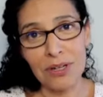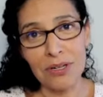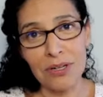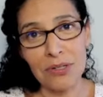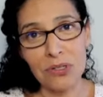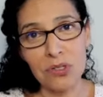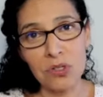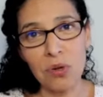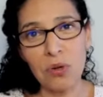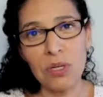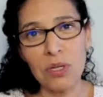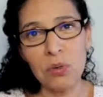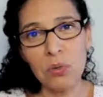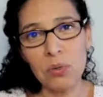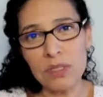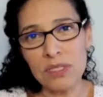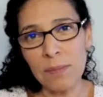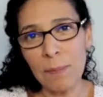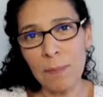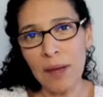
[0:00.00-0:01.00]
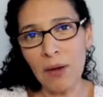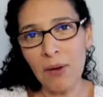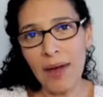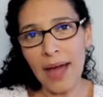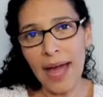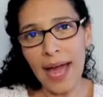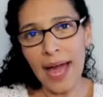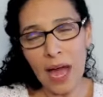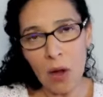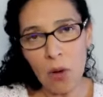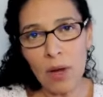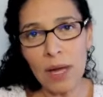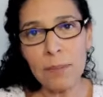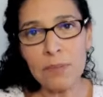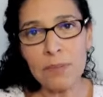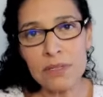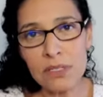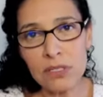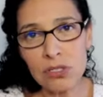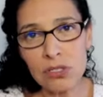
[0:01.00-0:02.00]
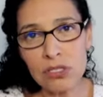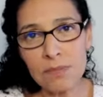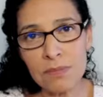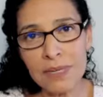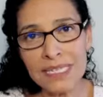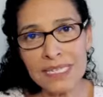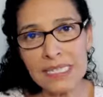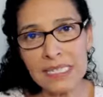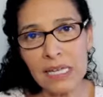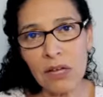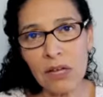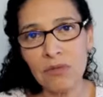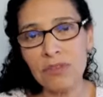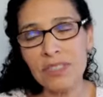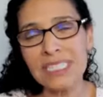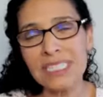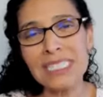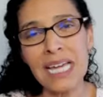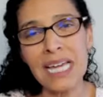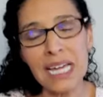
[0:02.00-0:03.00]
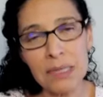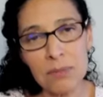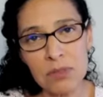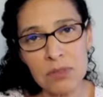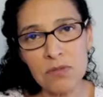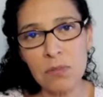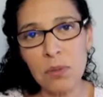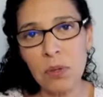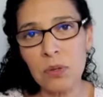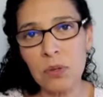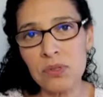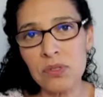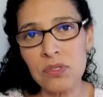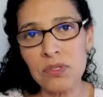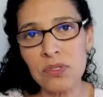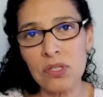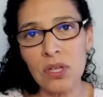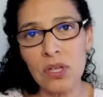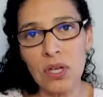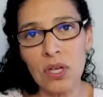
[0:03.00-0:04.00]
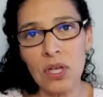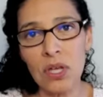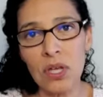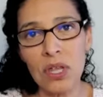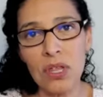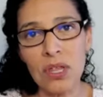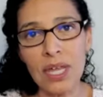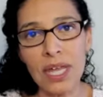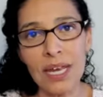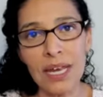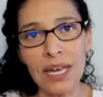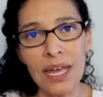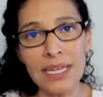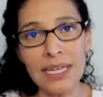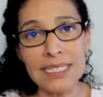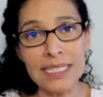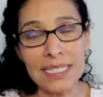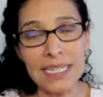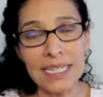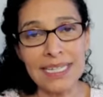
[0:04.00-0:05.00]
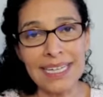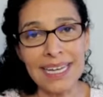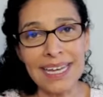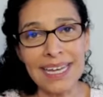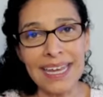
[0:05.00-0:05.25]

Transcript: So it was about how I positioned myself, the types of posts that I did,